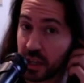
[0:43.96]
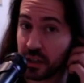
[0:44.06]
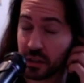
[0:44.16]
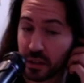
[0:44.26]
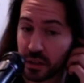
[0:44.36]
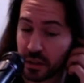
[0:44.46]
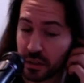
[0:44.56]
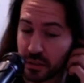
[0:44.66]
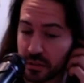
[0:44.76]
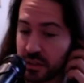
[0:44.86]

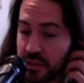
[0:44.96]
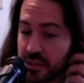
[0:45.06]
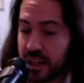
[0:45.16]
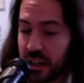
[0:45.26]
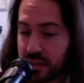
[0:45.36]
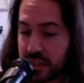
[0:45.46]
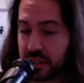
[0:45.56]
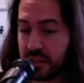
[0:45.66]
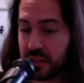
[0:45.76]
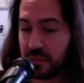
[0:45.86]
The
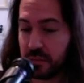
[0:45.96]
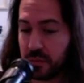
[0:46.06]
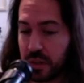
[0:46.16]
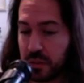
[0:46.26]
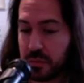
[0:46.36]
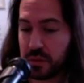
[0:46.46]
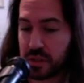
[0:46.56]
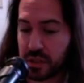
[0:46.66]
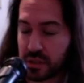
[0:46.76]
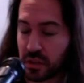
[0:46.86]
counting in
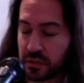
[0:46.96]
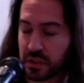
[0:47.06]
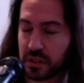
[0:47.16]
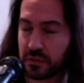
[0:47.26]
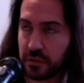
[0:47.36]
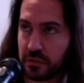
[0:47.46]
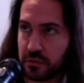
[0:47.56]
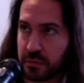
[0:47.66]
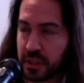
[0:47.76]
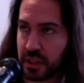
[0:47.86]
music is often different
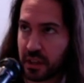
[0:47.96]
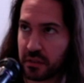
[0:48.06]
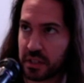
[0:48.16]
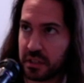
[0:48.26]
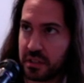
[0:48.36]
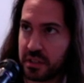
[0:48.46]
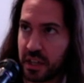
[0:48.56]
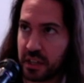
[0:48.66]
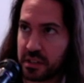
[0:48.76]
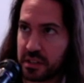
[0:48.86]
from the counting in
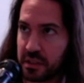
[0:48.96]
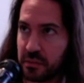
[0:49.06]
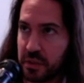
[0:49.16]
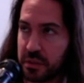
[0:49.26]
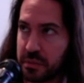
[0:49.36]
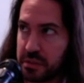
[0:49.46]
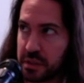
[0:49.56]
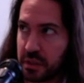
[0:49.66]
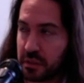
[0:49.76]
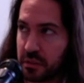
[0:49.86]
dance, and when the
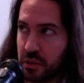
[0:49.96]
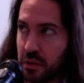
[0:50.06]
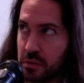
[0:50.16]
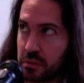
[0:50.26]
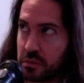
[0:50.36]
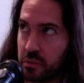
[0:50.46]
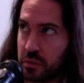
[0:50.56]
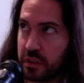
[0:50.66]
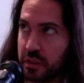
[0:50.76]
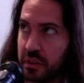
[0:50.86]
music goes
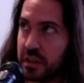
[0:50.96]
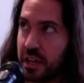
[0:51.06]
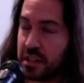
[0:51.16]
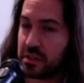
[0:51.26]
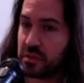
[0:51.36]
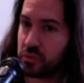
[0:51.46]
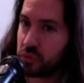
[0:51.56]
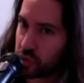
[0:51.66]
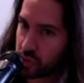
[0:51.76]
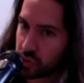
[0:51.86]
with the dance,
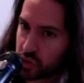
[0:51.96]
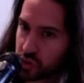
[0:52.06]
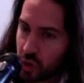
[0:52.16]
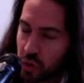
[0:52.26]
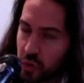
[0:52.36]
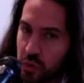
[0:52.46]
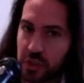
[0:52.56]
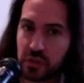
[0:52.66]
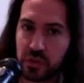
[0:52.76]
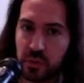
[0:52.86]
so
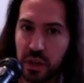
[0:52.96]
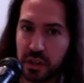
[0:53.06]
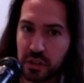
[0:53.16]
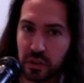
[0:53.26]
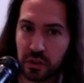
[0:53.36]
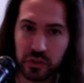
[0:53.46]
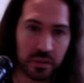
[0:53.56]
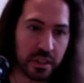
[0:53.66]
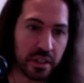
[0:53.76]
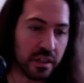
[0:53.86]
intertwined
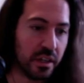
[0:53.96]
culturally,